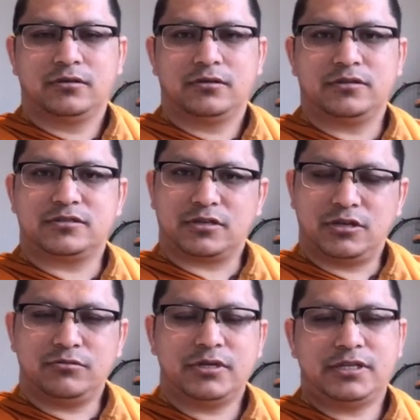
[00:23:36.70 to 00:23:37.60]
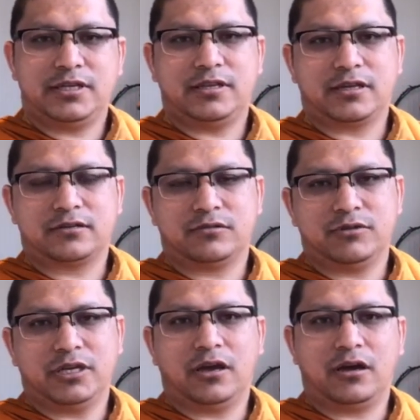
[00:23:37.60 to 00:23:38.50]
the security that
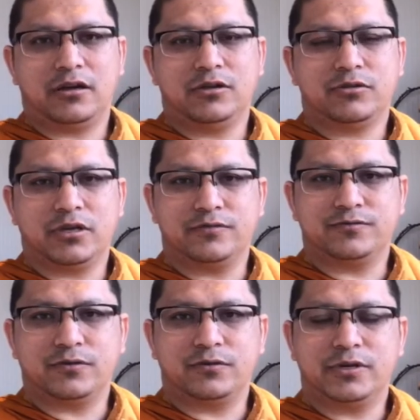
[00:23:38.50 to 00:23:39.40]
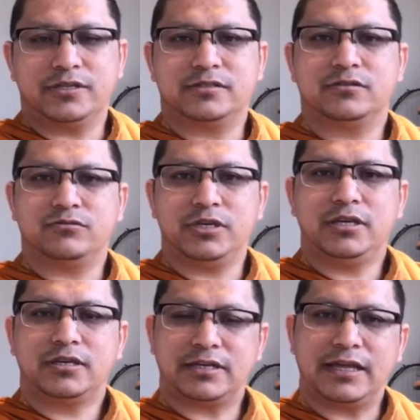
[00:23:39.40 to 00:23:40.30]
we are looking for is
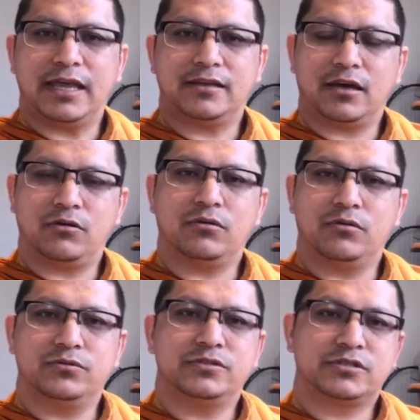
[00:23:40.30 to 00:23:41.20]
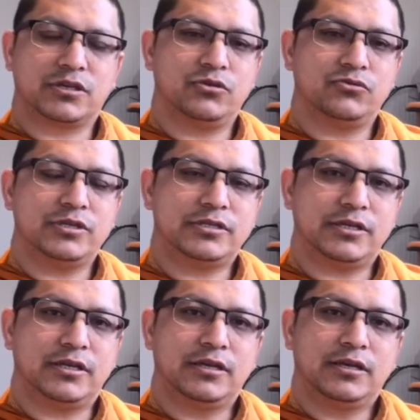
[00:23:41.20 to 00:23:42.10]
we create our own
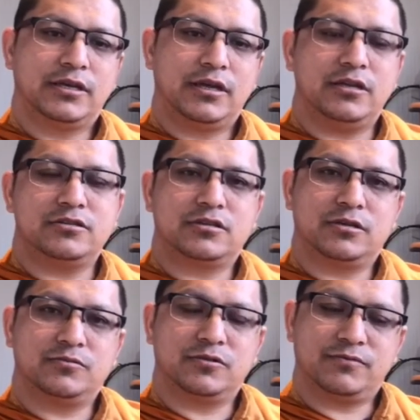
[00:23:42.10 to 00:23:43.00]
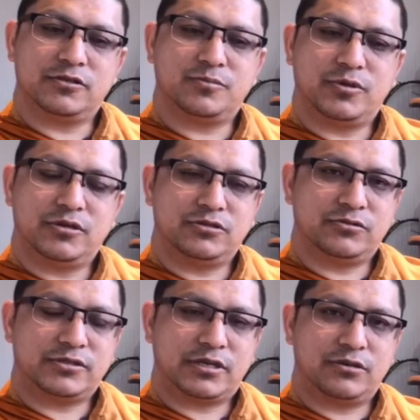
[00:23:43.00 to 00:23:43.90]
security in terms of a
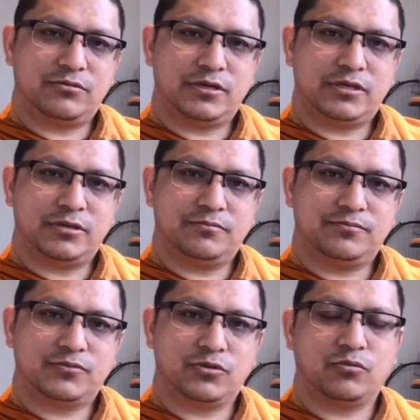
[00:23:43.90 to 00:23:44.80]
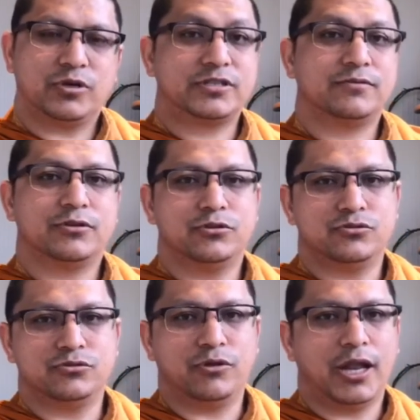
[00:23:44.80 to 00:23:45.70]
spiritual security. So whatever you
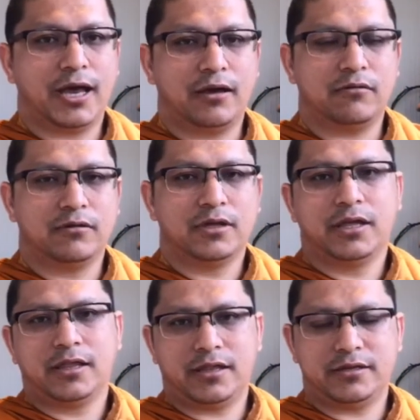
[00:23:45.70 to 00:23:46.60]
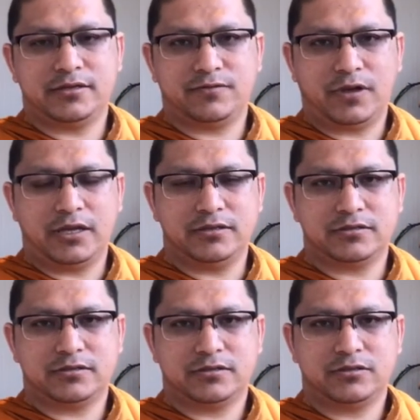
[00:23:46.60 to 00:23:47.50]
do now, that
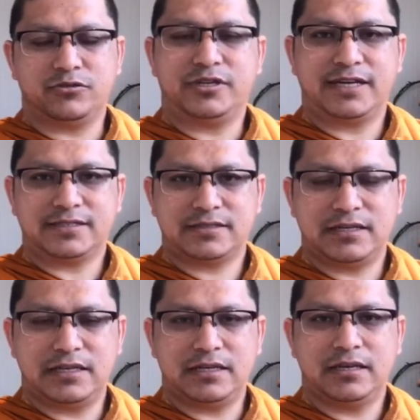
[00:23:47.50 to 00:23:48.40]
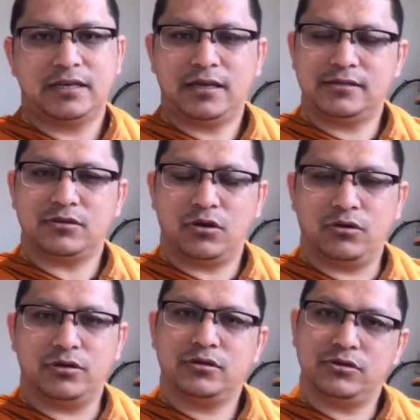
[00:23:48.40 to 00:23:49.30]
defines your destiny is
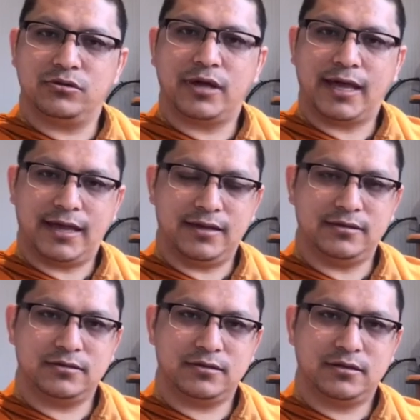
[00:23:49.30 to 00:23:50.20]
on your hand,